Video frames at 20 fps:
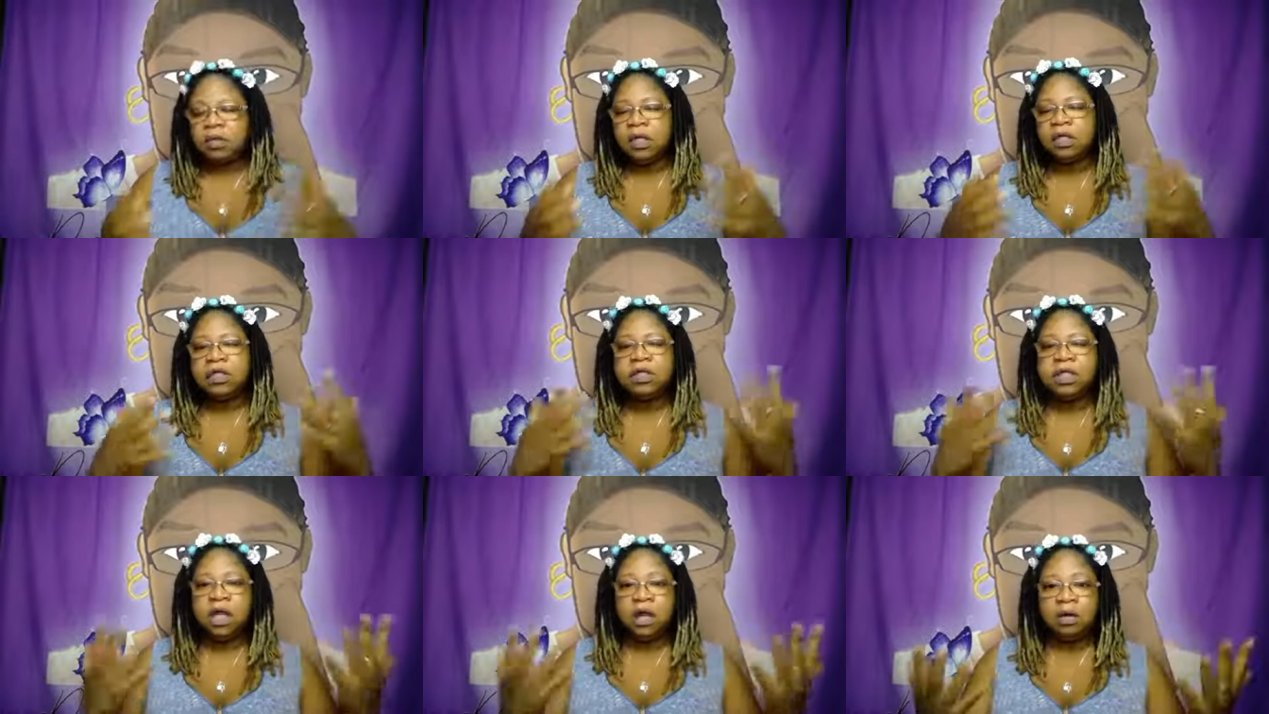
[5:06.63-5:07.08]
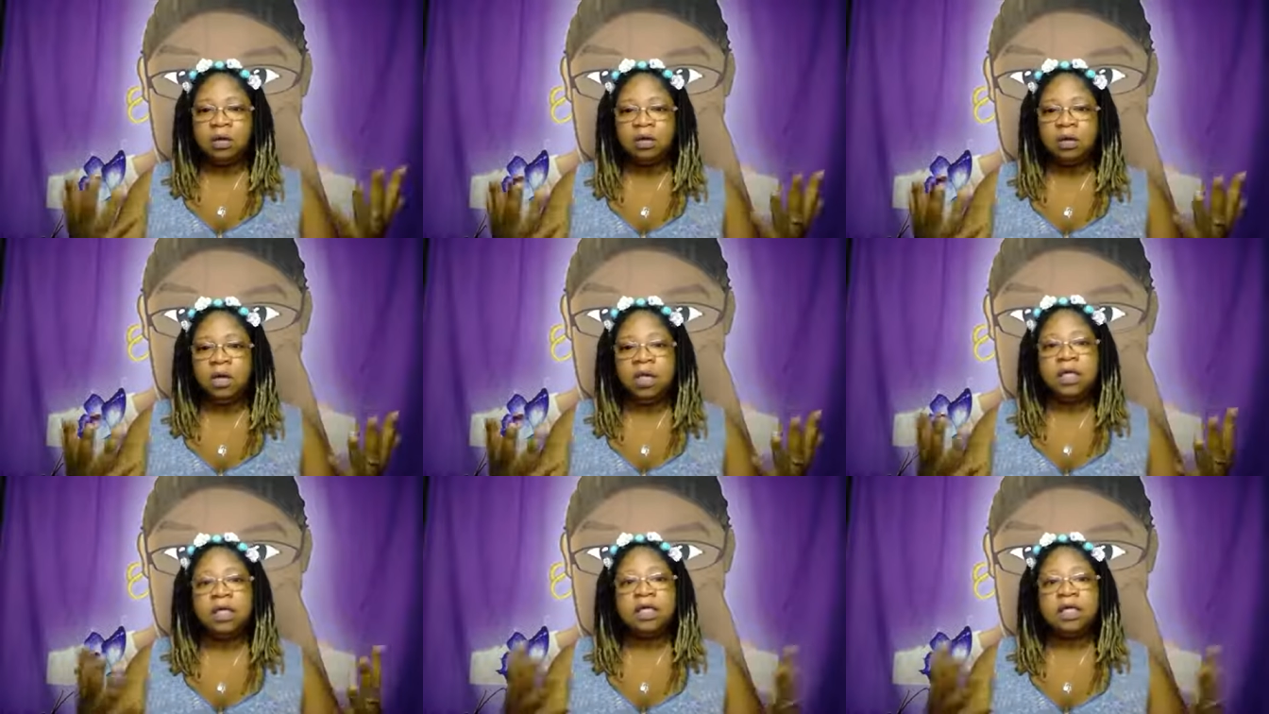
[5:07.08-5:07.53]
So
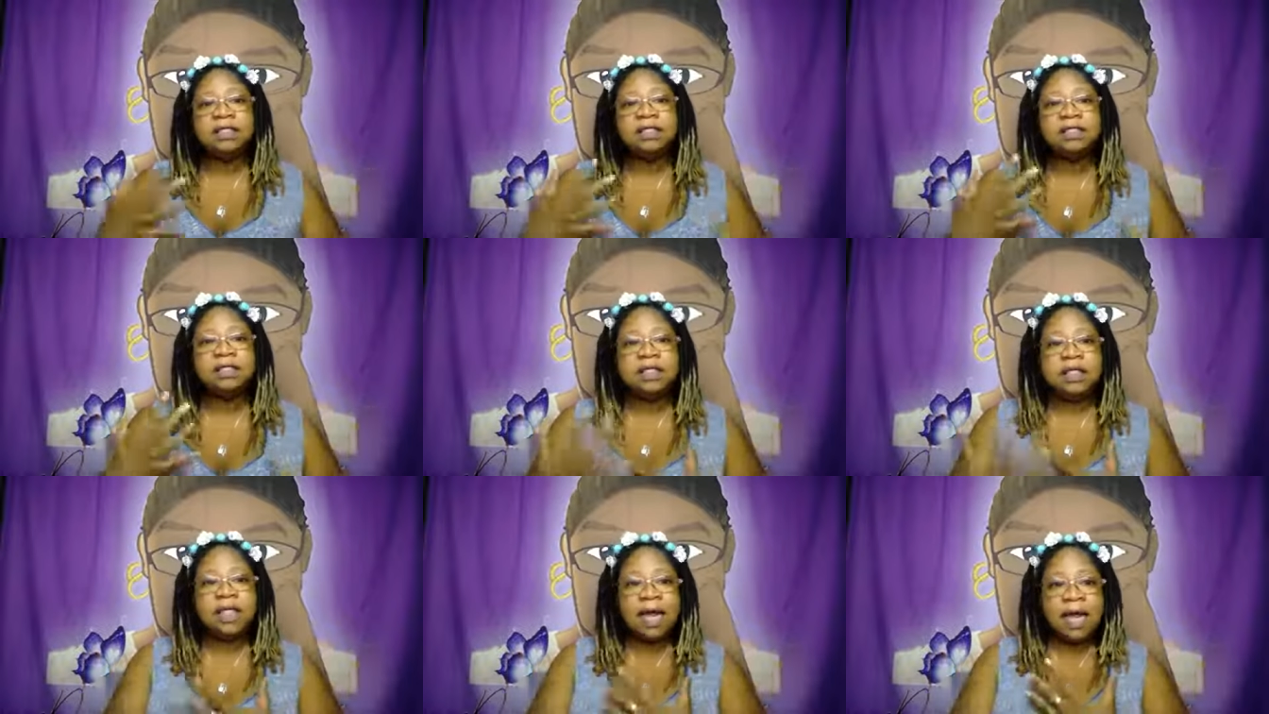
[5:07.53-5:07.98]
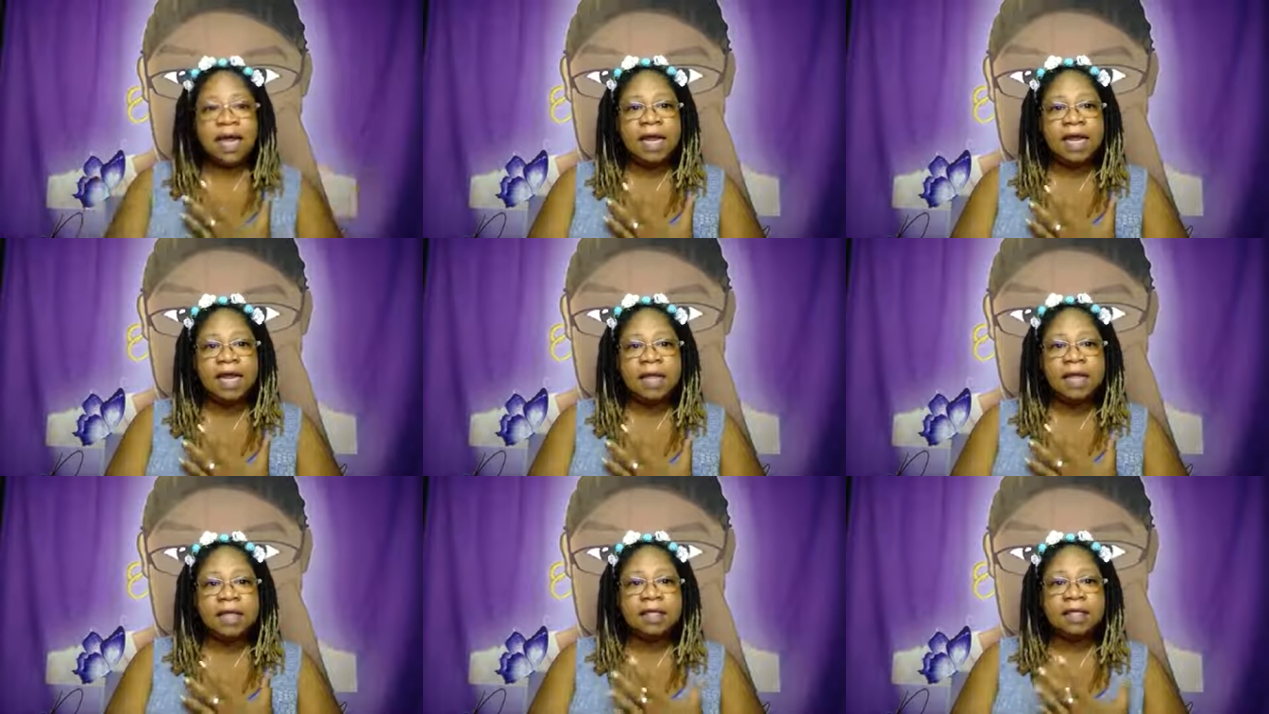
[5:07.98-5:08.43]

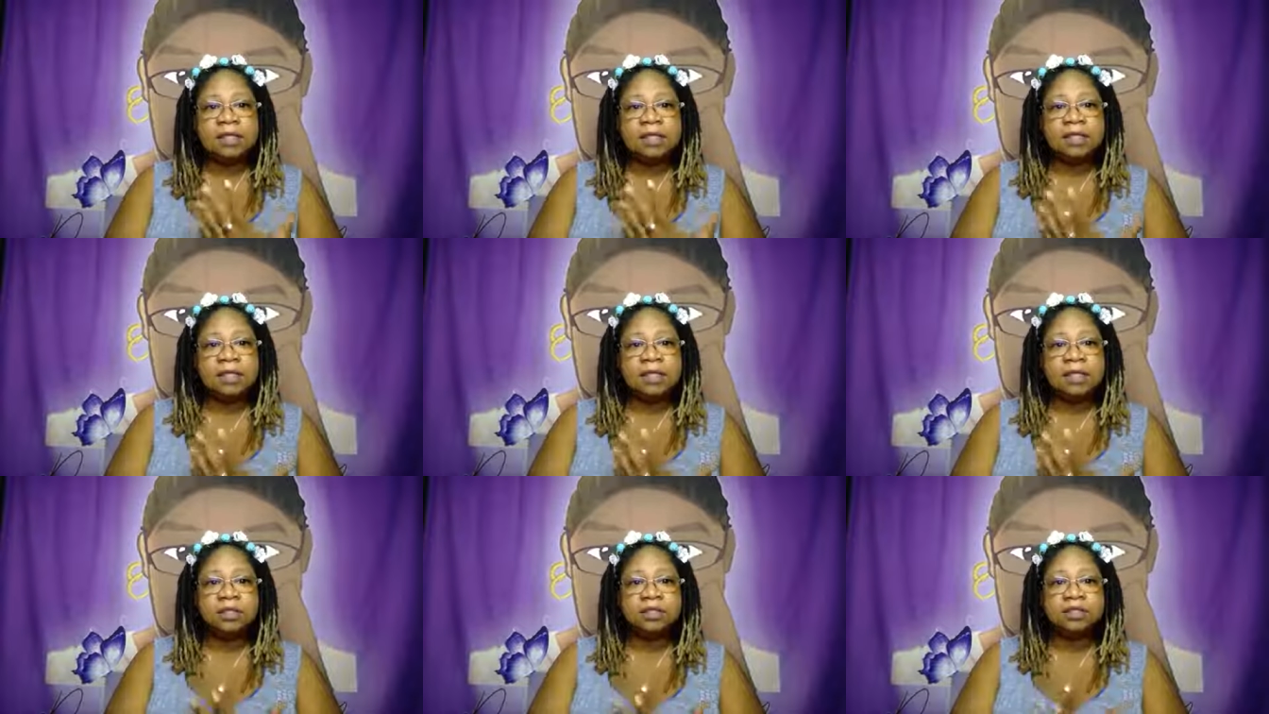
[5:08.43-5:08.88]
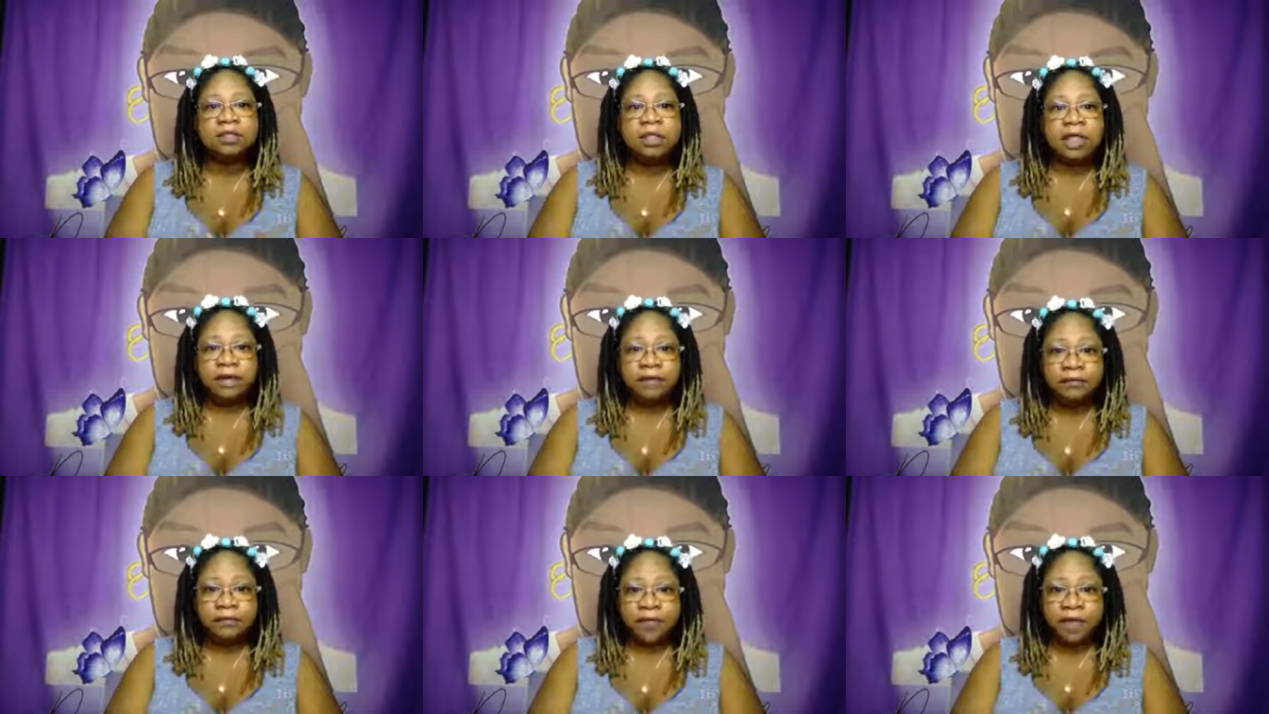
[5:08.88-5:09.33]
today is a little
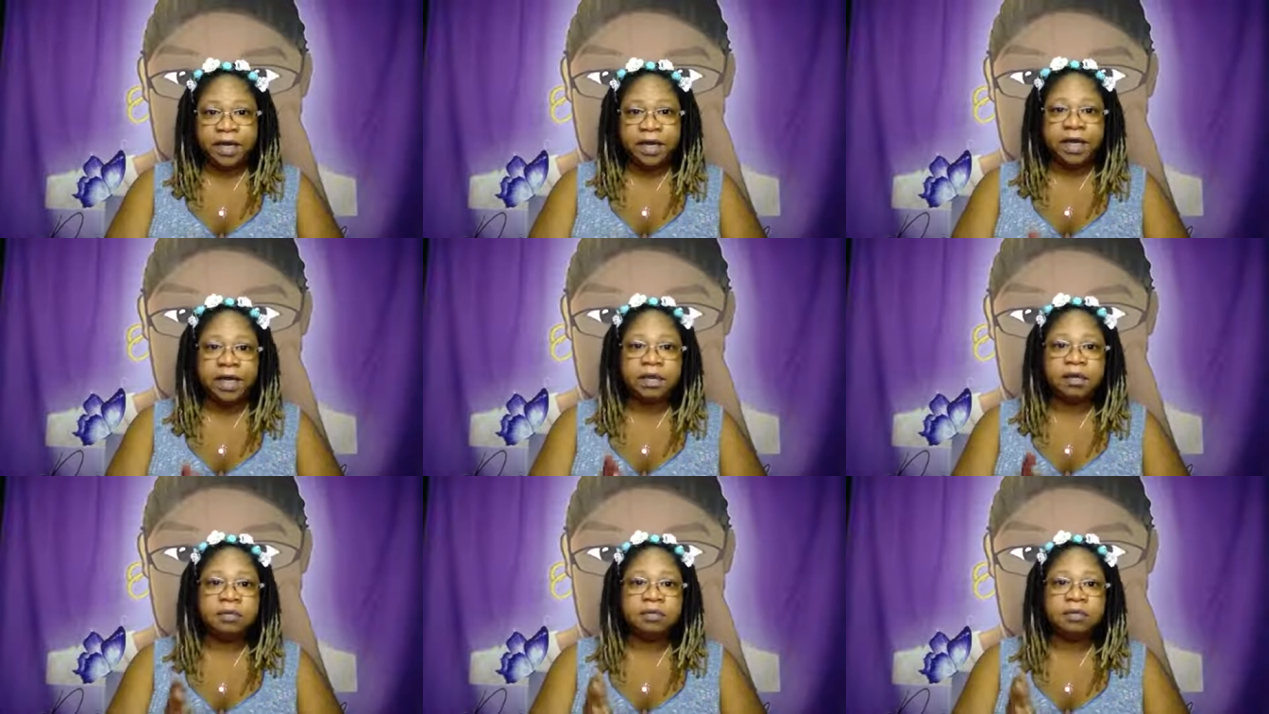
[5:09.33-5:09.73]
different.